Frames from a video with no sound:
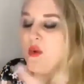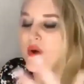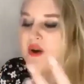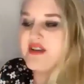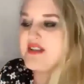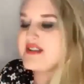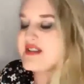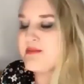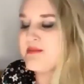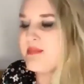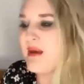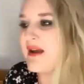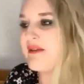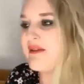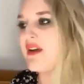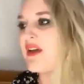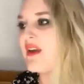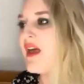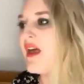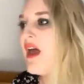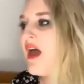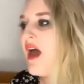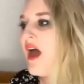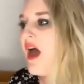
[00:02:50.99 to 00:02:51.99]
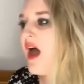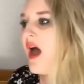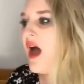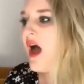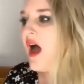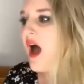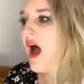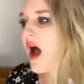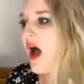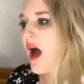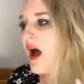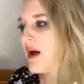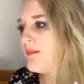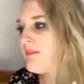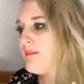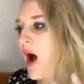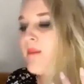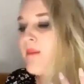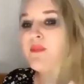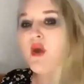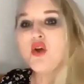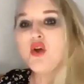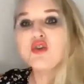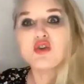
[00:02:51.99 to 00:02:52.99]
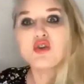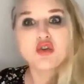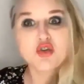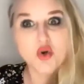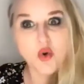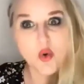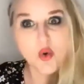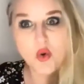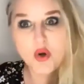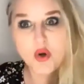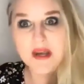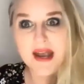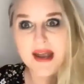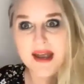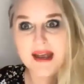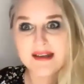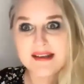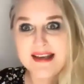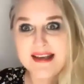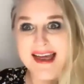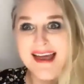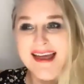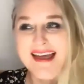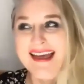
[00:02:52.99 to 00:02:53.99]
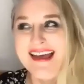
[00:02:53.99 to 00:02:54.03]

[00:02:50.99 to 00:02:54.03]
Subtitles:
is the benefit? I'm not sure yet.